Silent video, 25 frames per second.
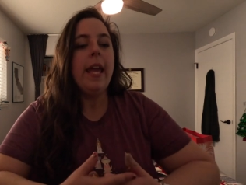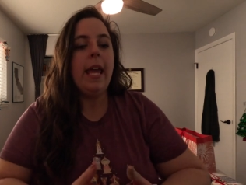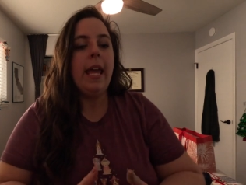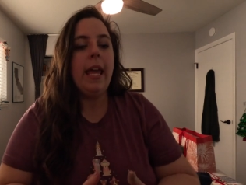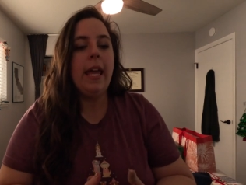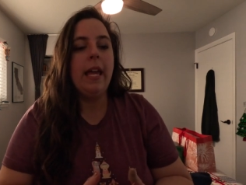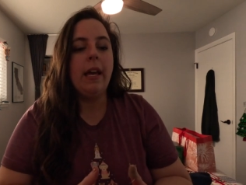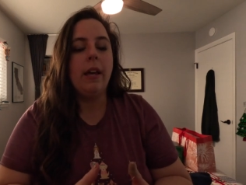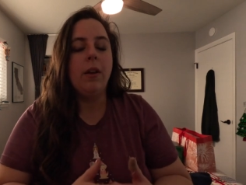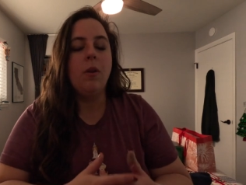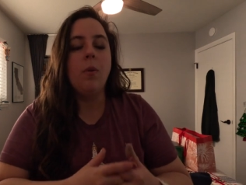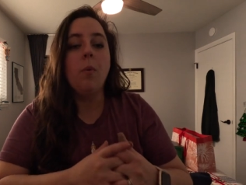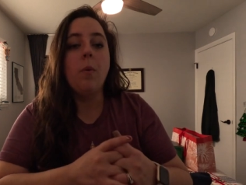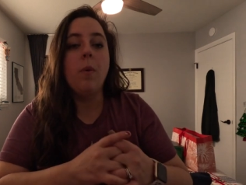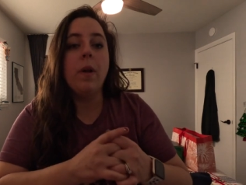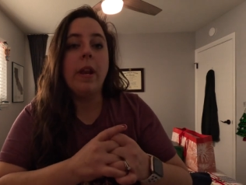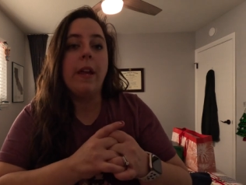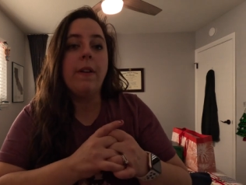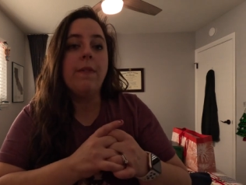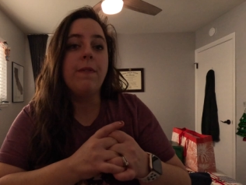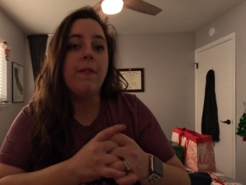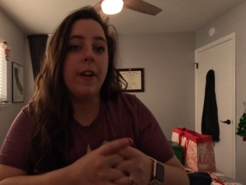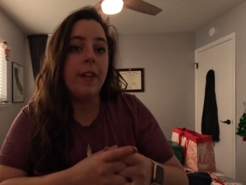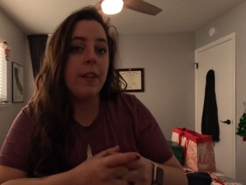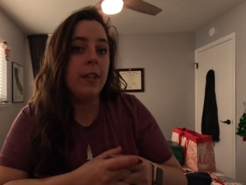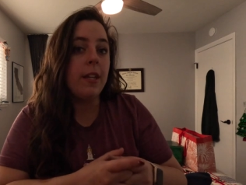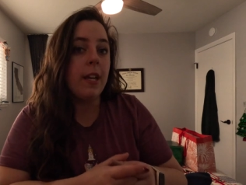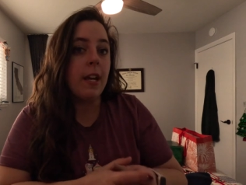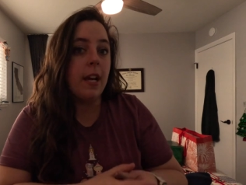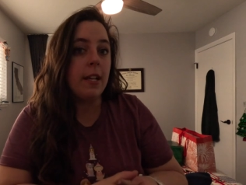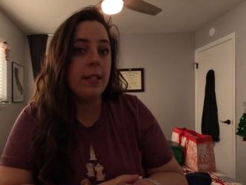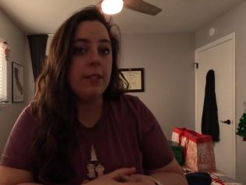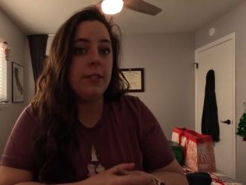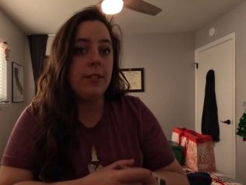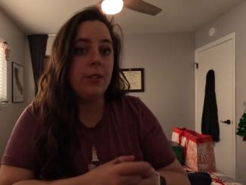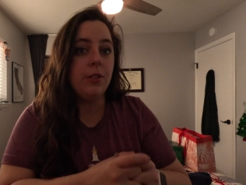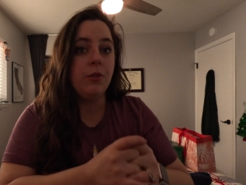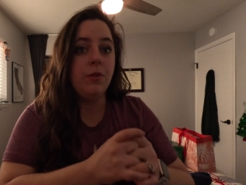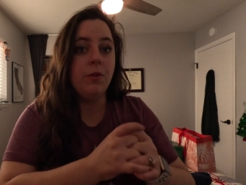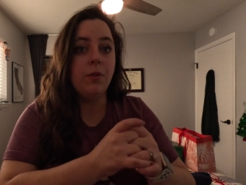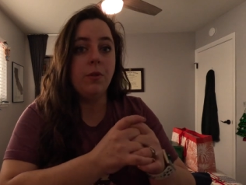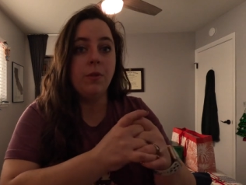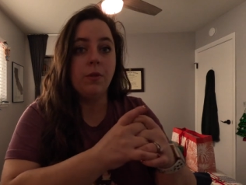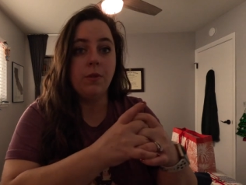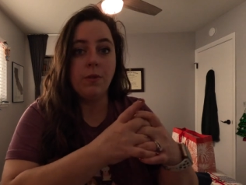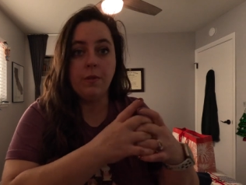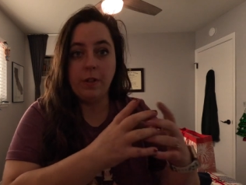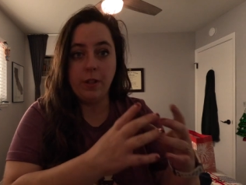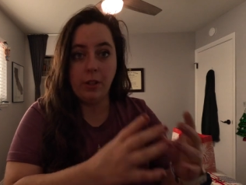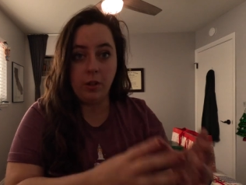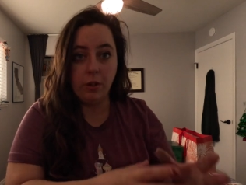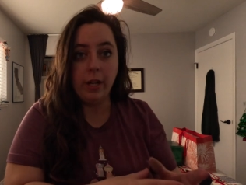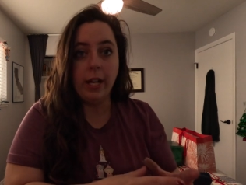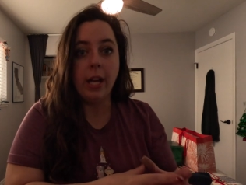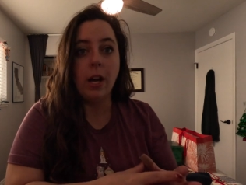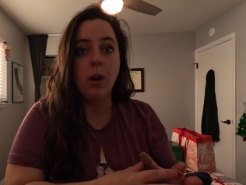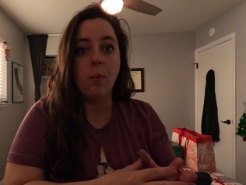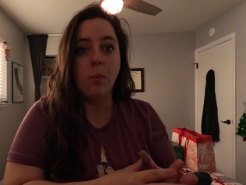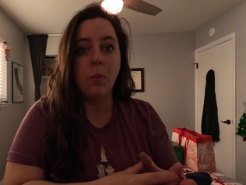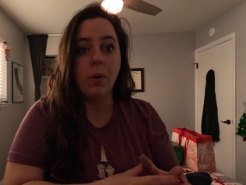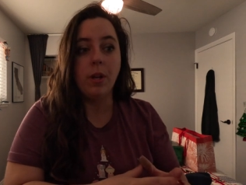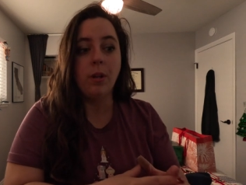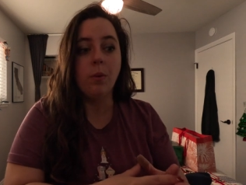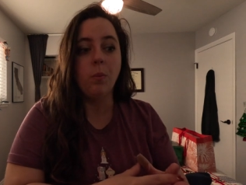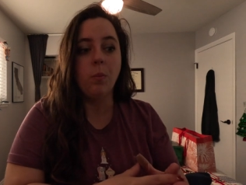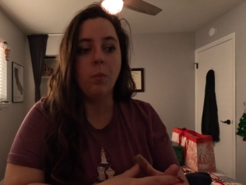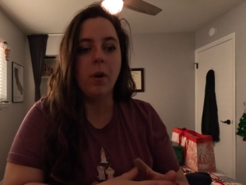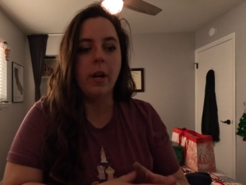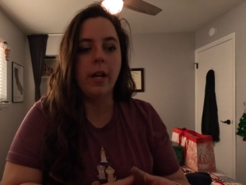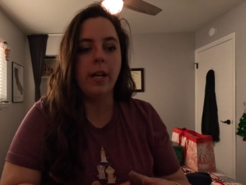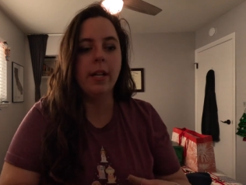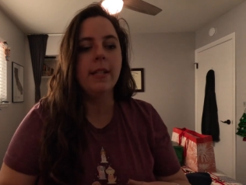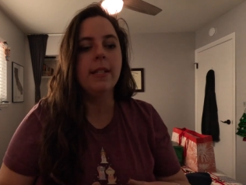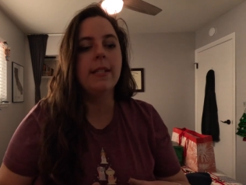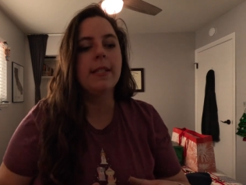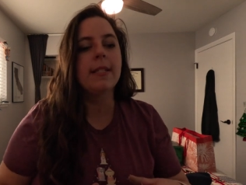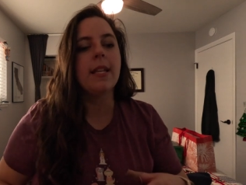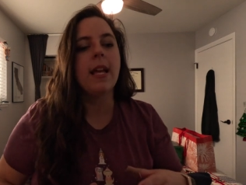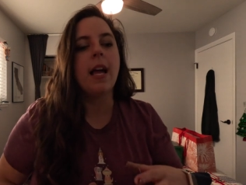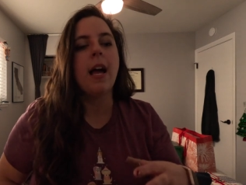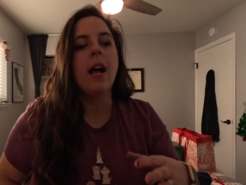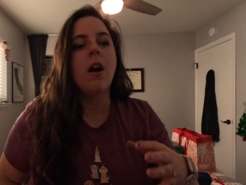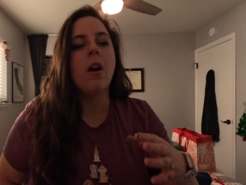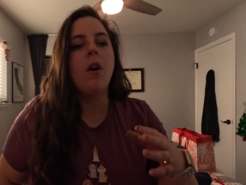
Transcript: And when I finally got to figuring out what it was,